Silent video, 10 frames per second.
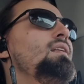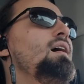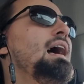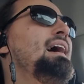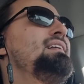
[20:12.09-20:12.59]

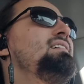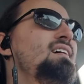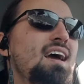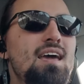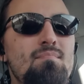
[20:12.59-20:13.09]
And
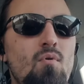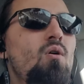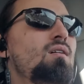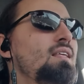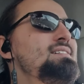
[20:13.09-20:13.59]
he
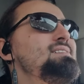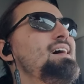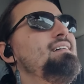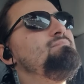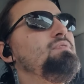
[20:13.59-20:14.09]
more or less
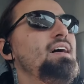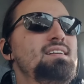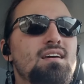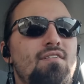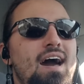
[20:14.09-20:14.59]
had
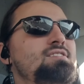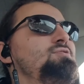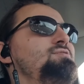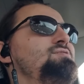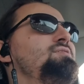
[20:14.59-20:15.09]
plenty of
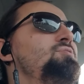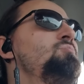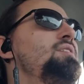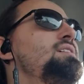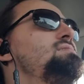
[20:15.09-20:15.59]
actions to do
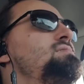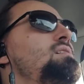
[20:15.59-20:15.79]
this.